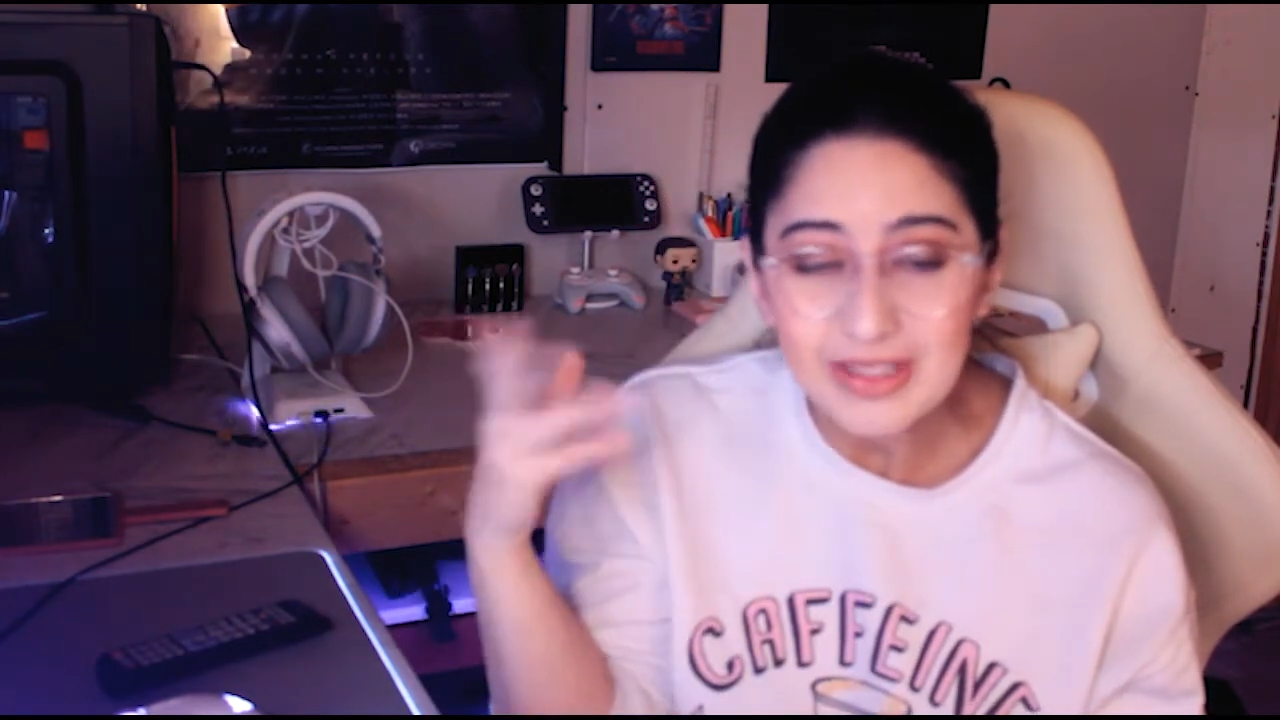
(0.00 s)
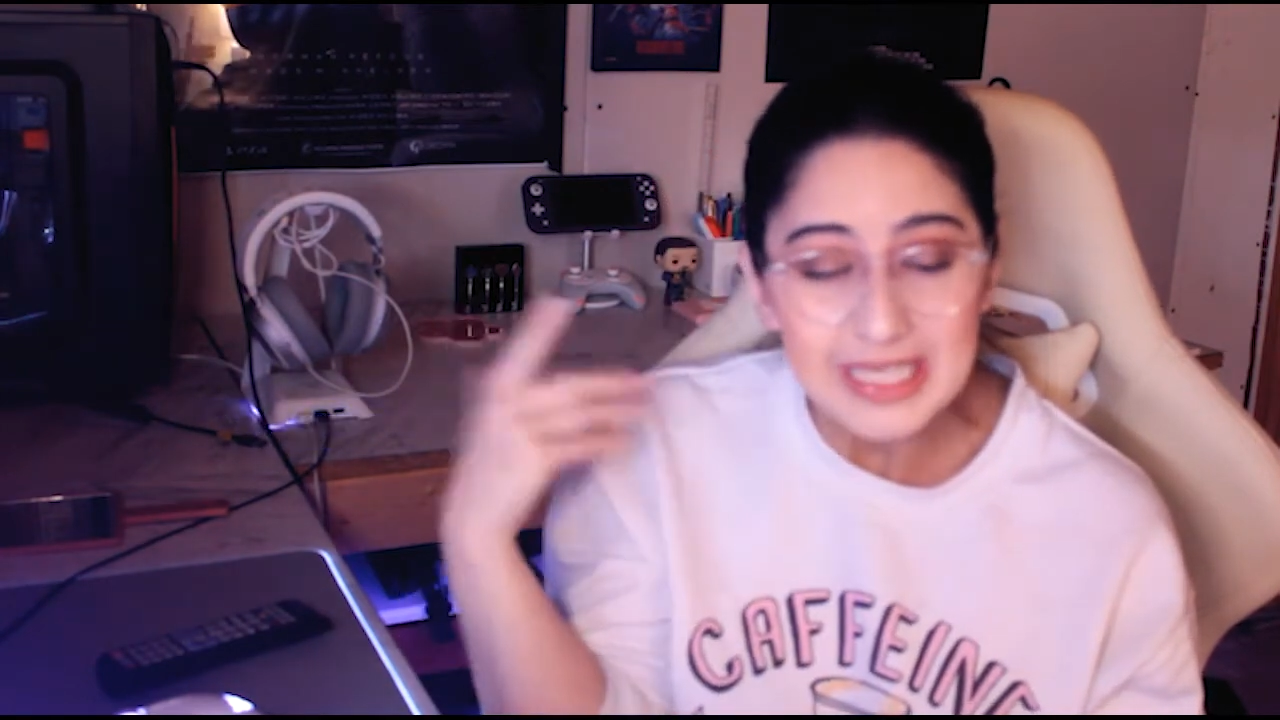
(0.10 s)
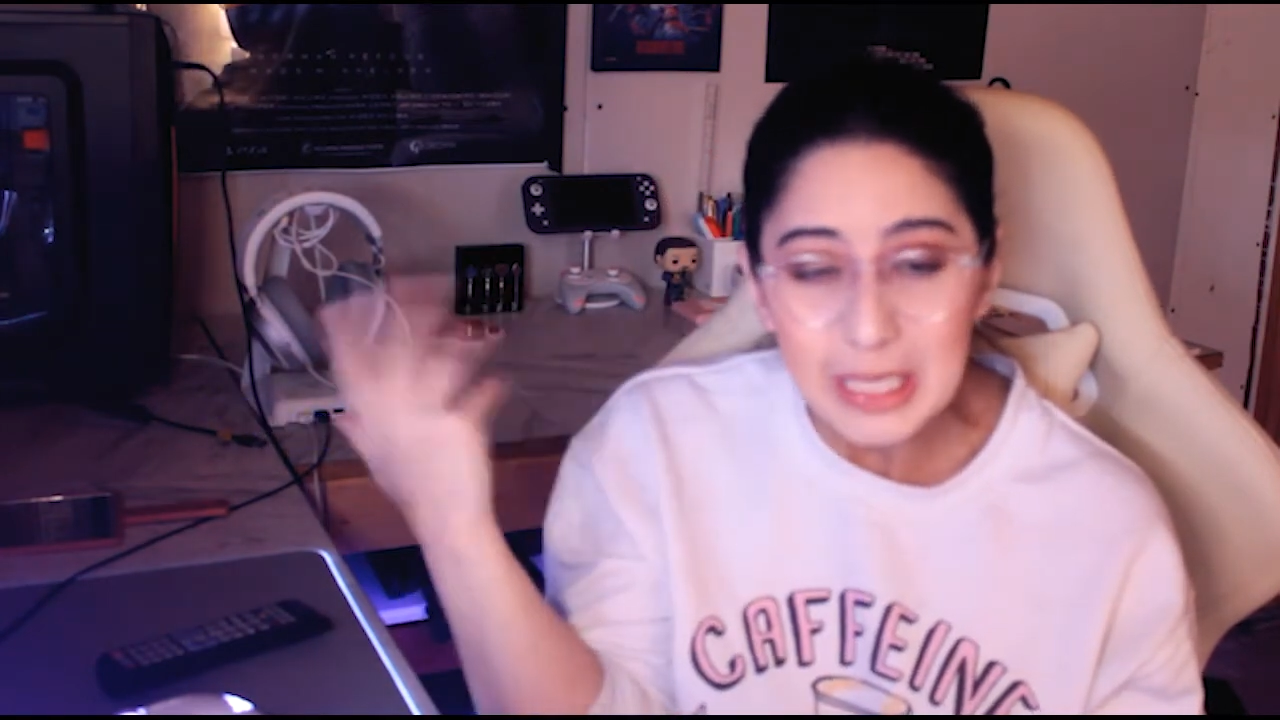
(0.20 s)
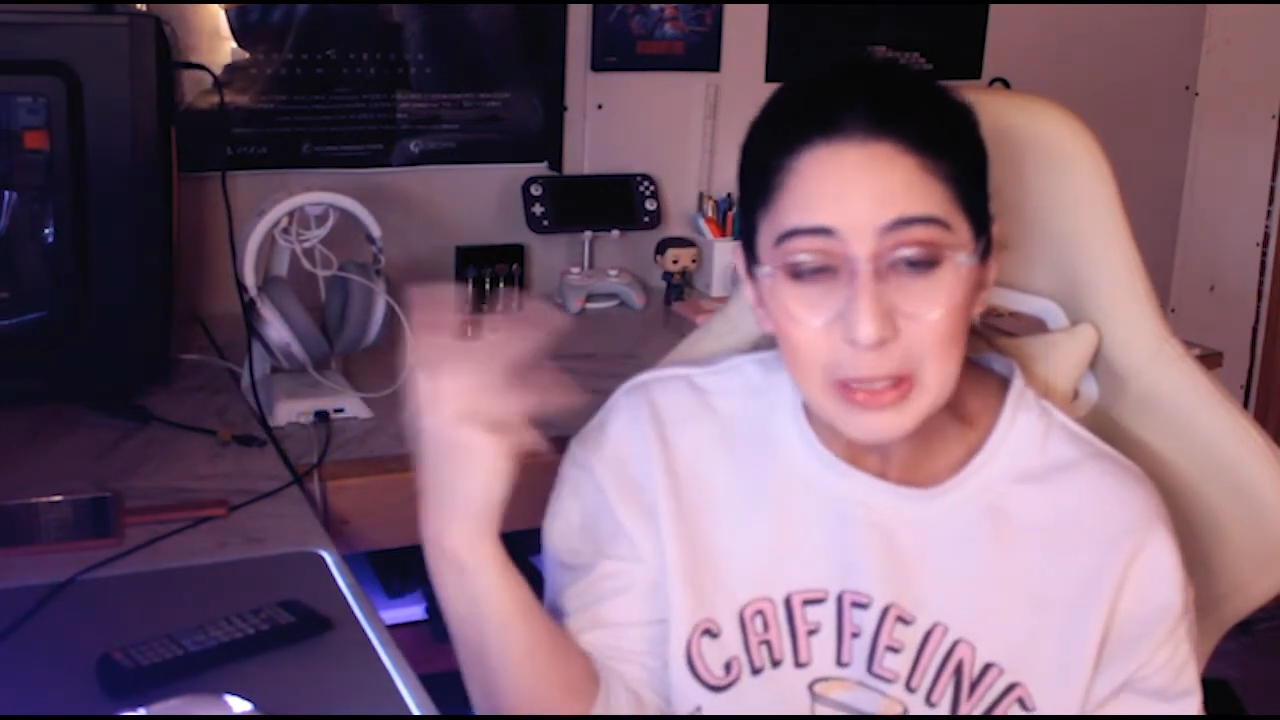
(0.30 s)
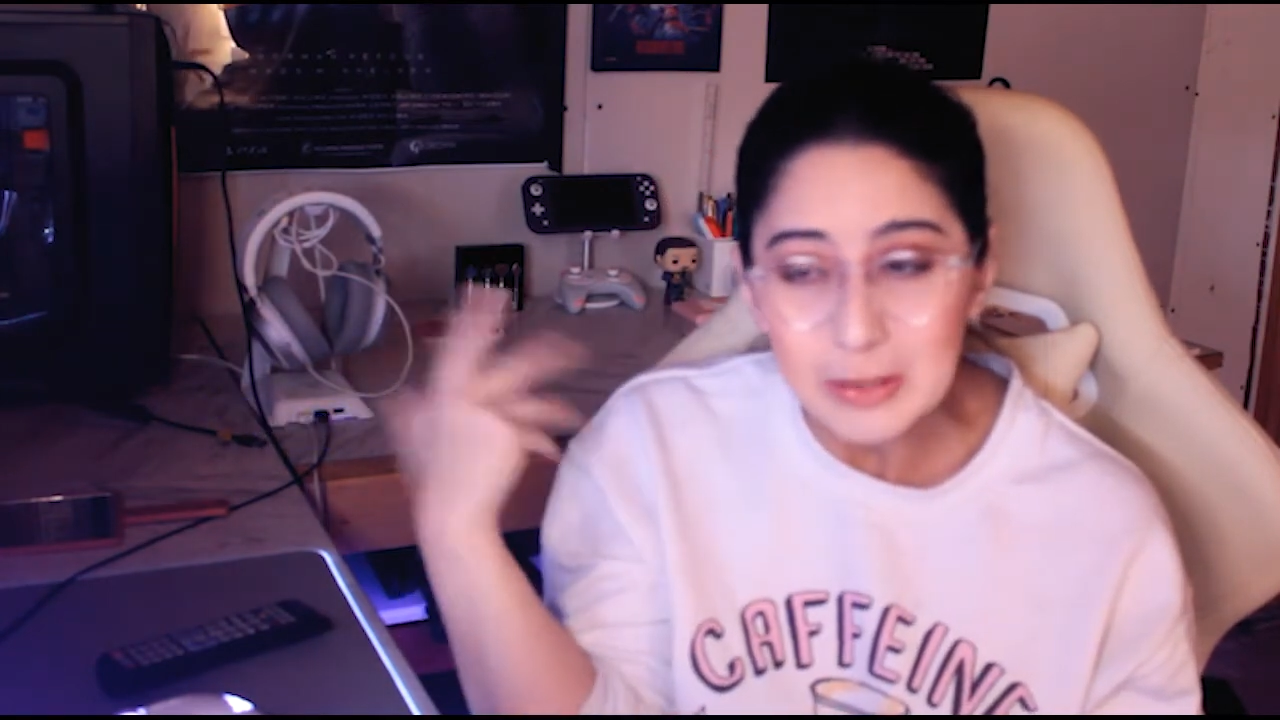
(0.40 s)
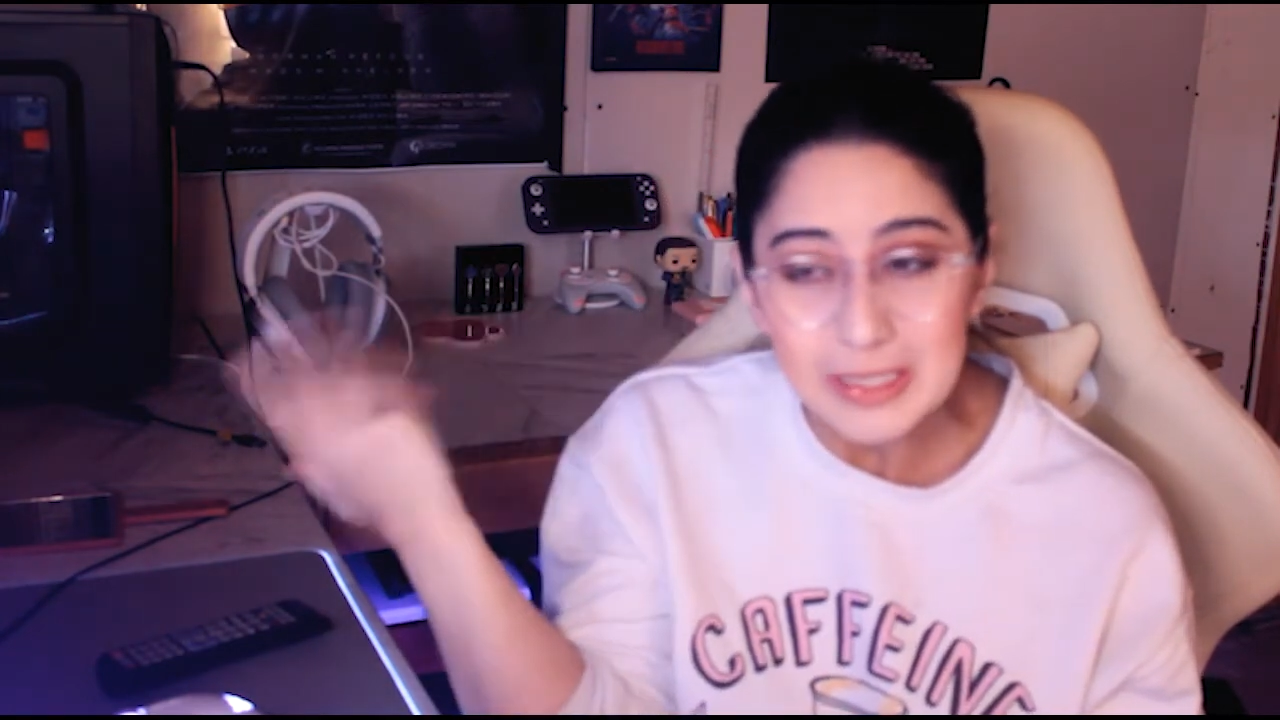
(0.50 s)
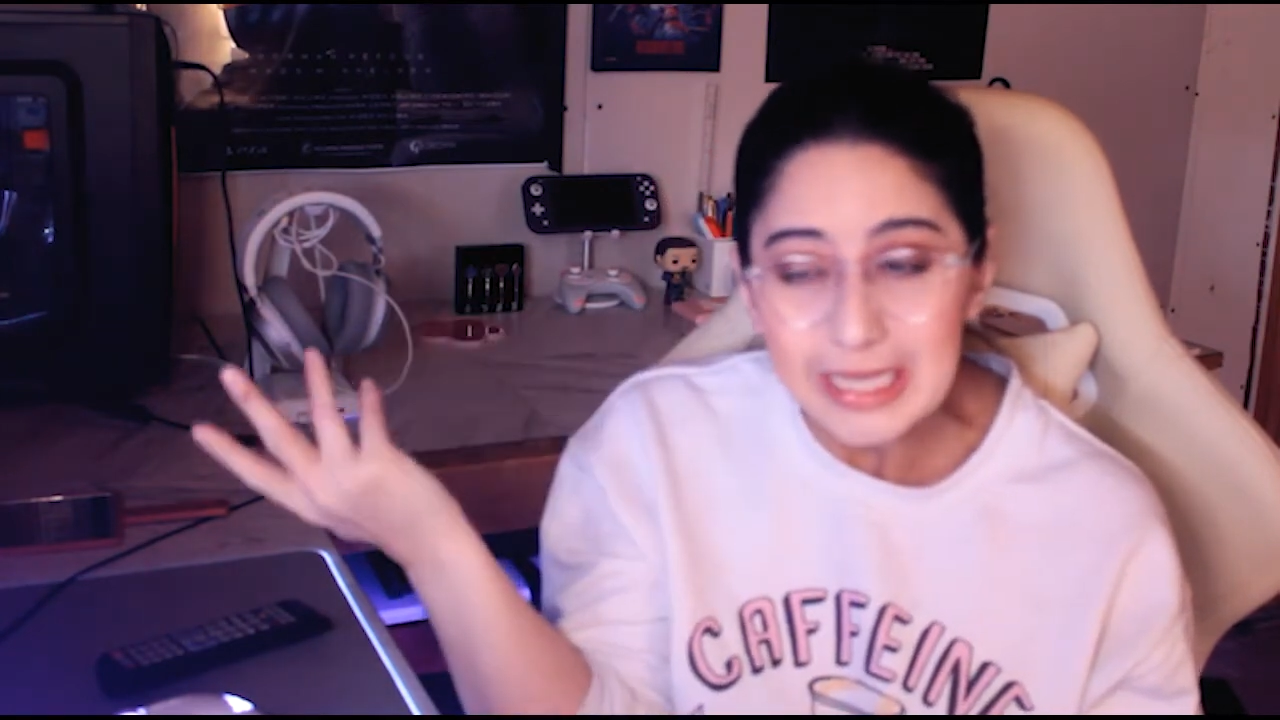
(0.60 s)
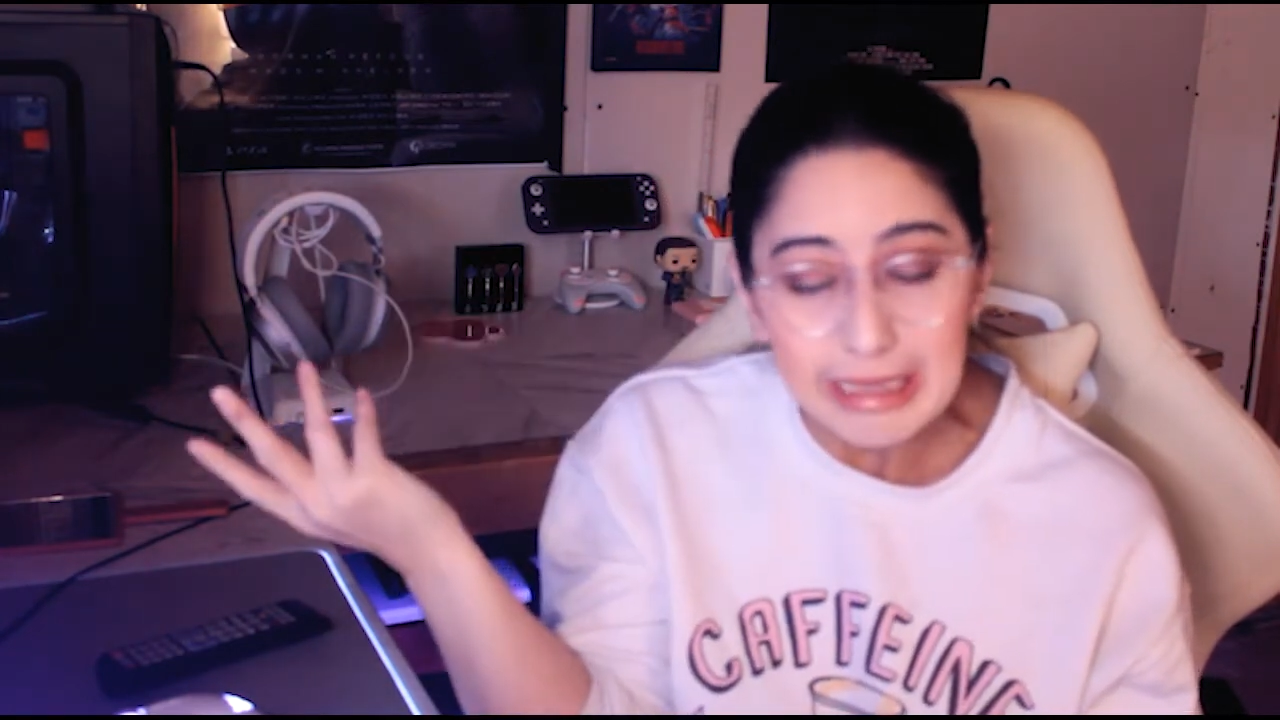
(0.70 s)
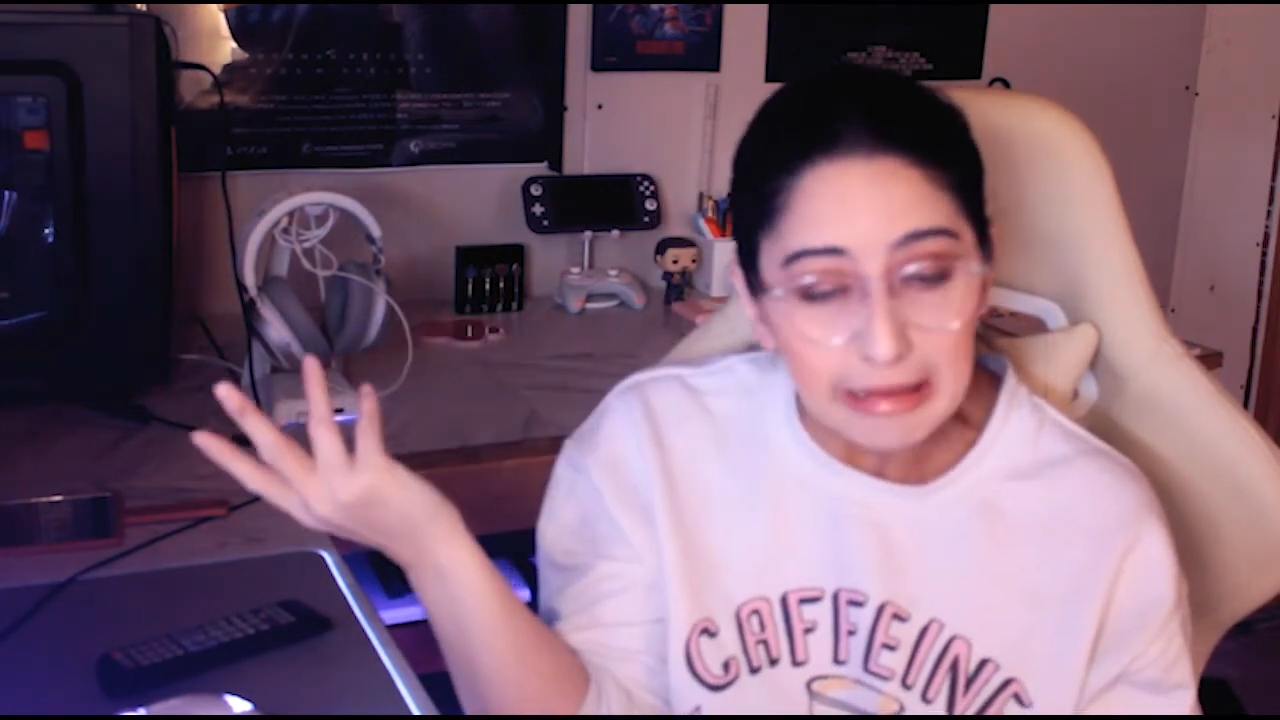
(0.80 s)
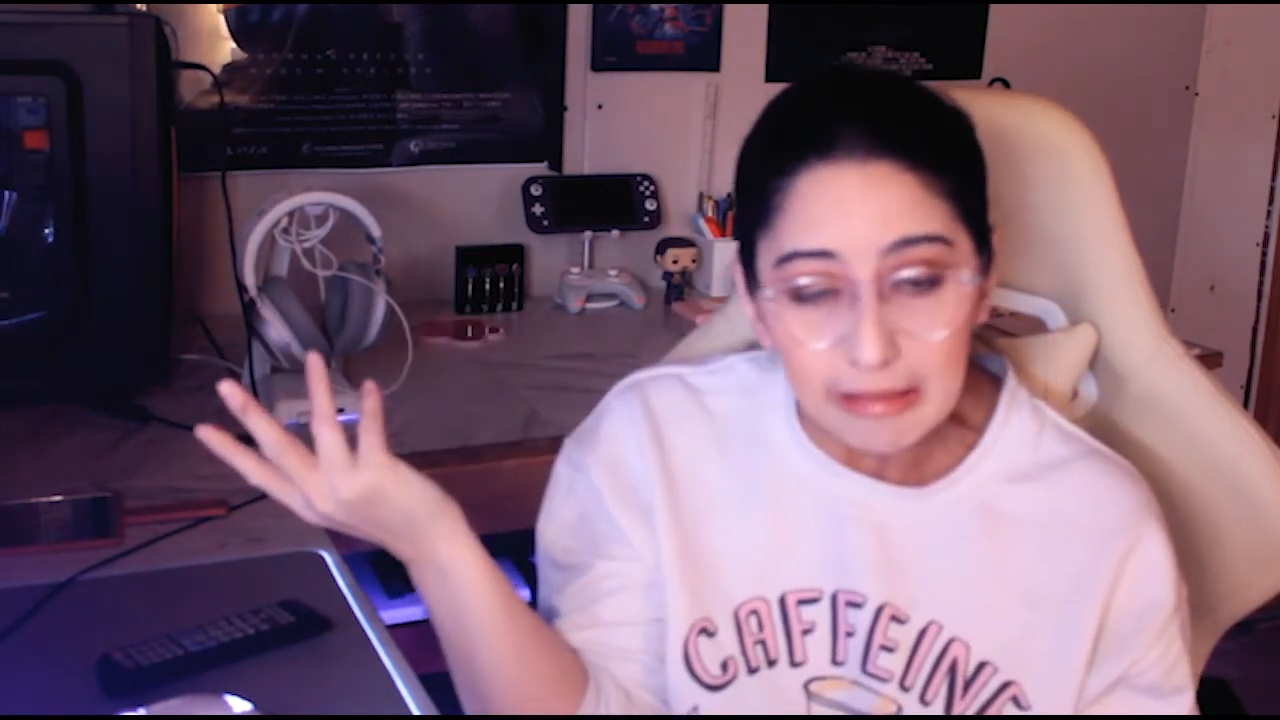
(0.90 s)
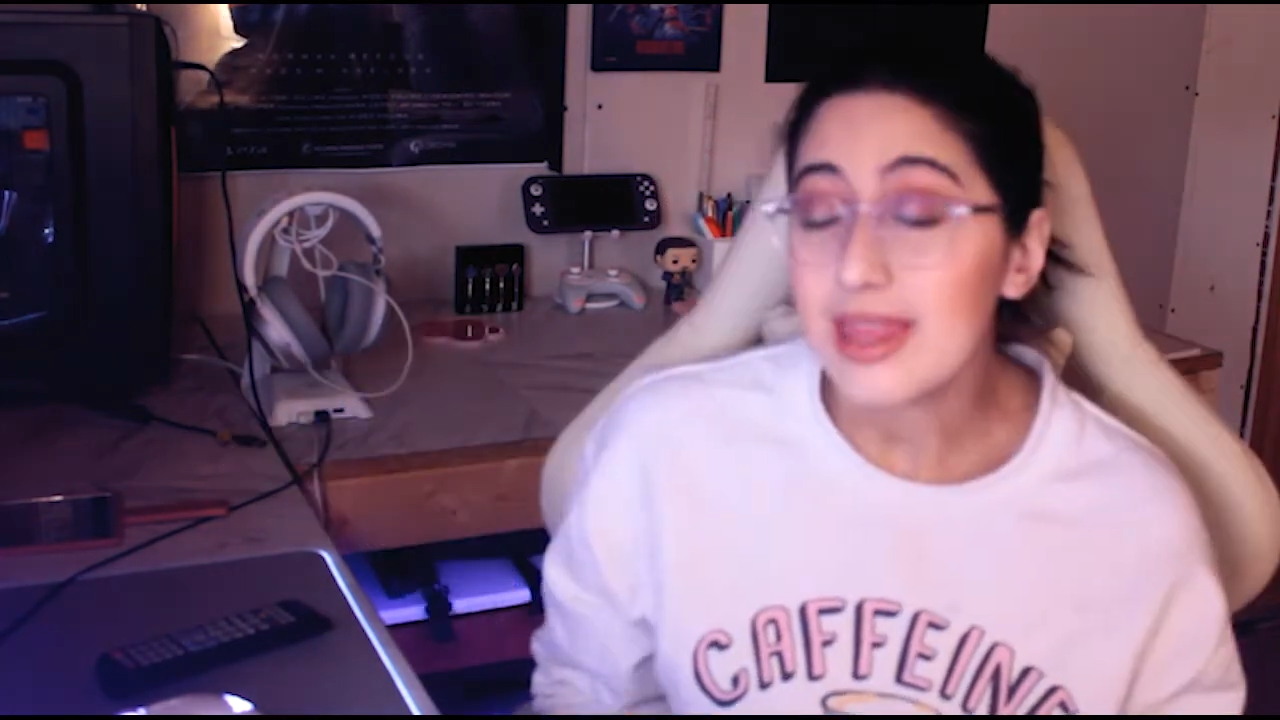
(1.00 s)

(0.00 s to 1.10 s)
the D L C.